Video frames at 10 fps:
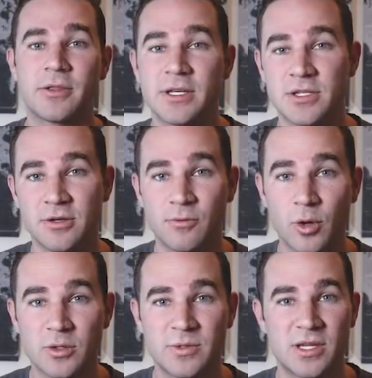things that you've
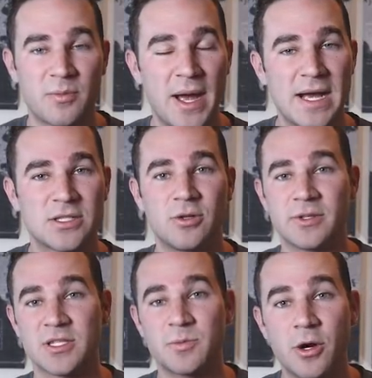worked with in the past, you have
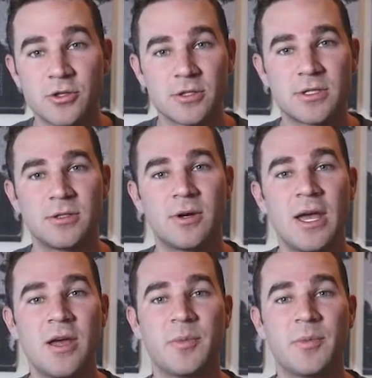exposure to,